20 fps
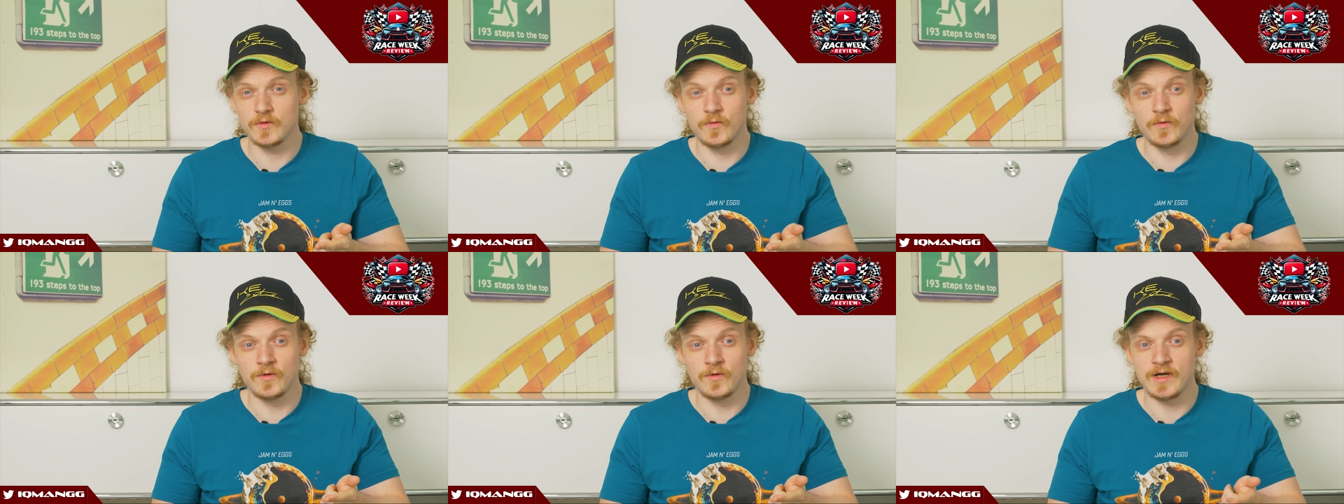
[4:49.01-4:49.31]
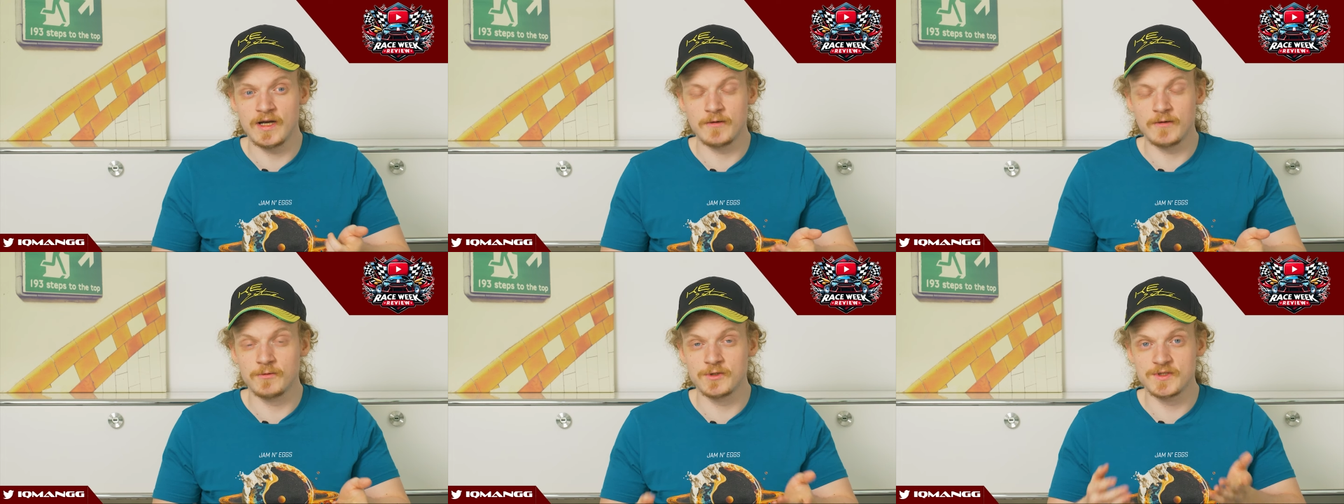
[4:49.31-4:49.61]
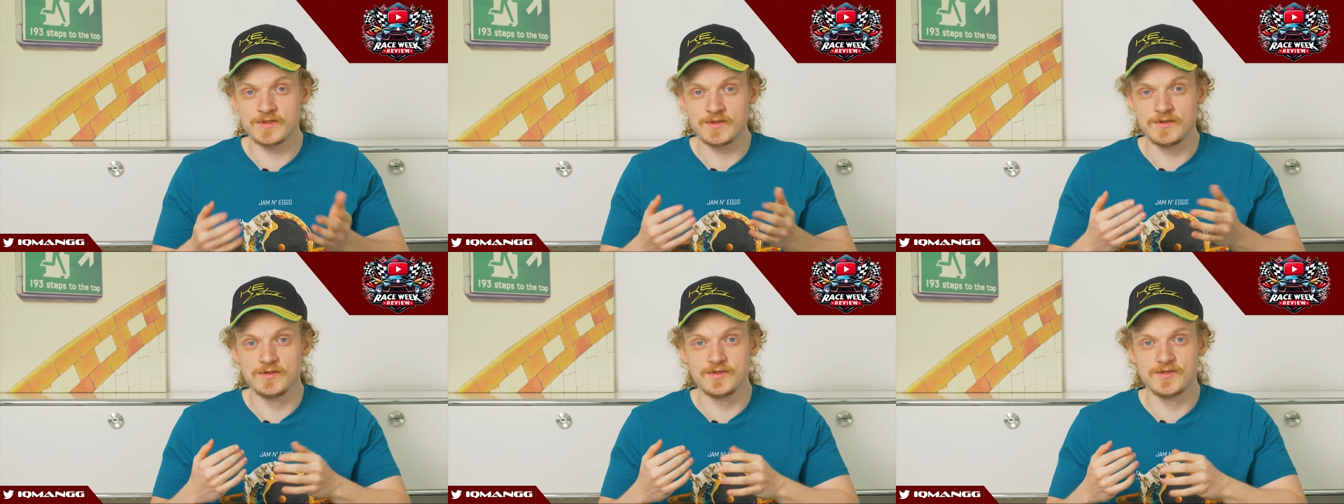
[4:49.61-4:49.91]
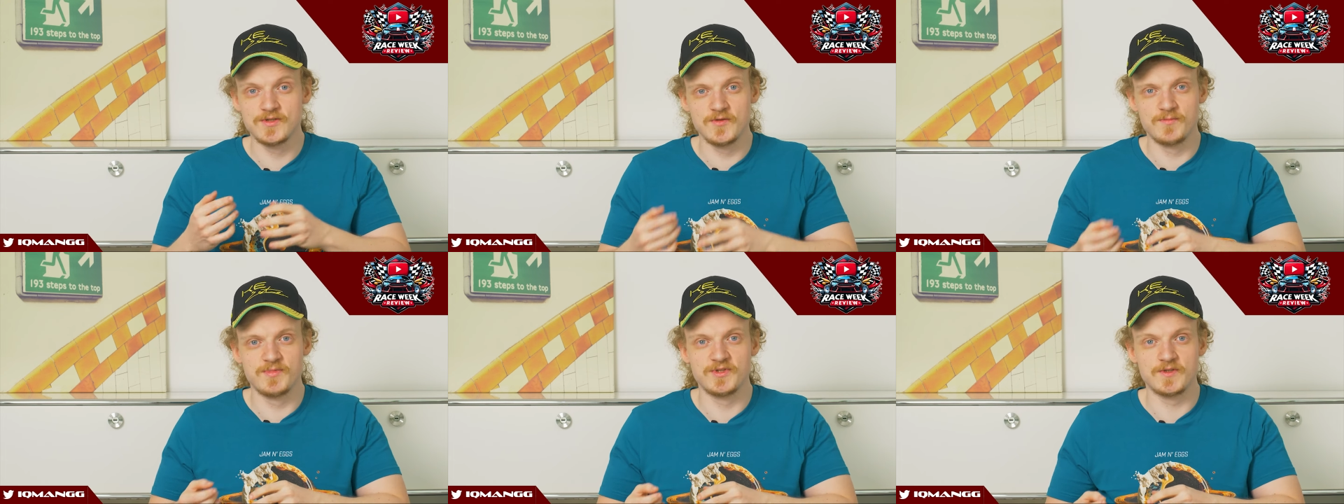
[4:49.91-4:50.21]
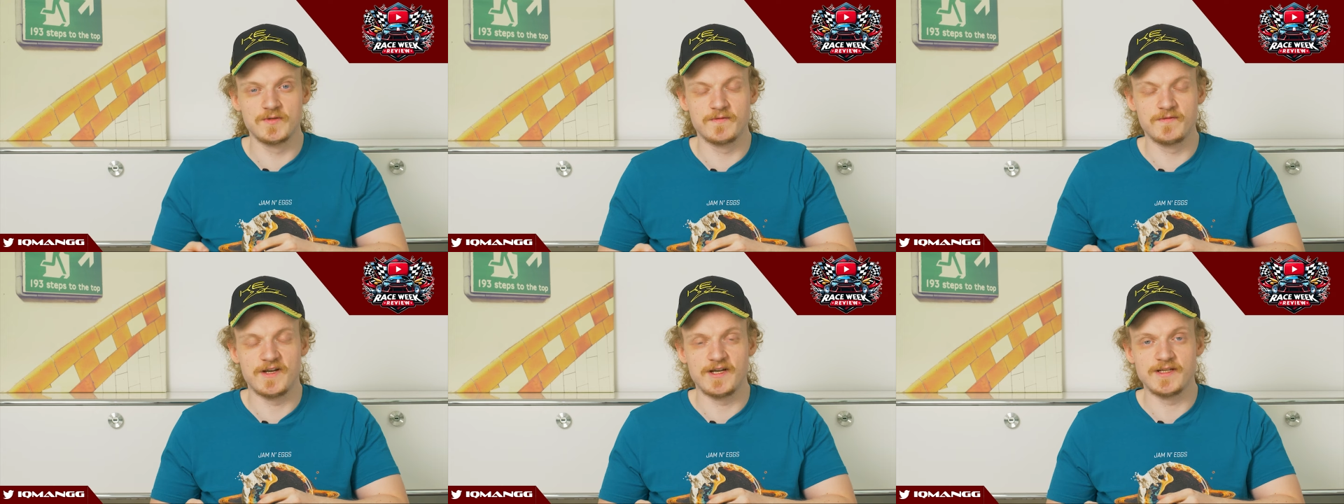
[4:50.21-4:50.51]
or I was too stupid
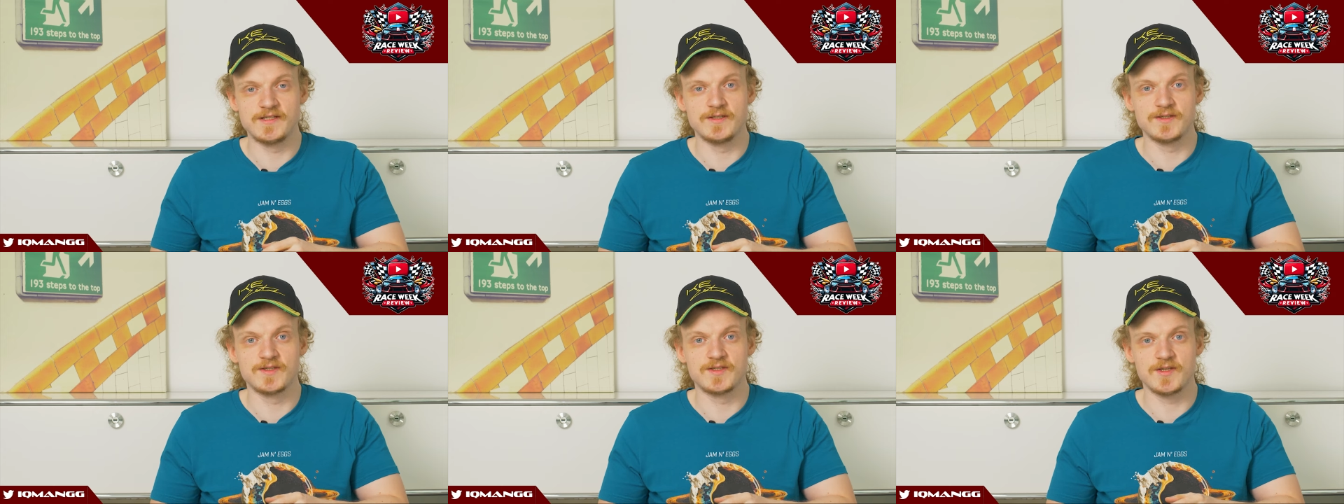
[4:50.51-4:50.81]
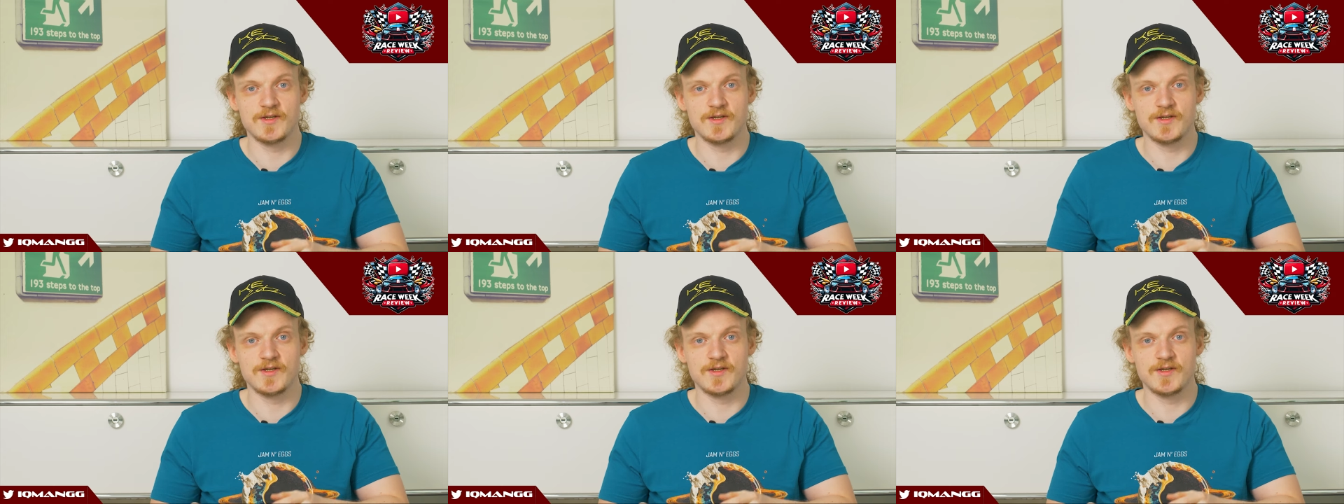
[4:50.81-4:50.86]
to find it.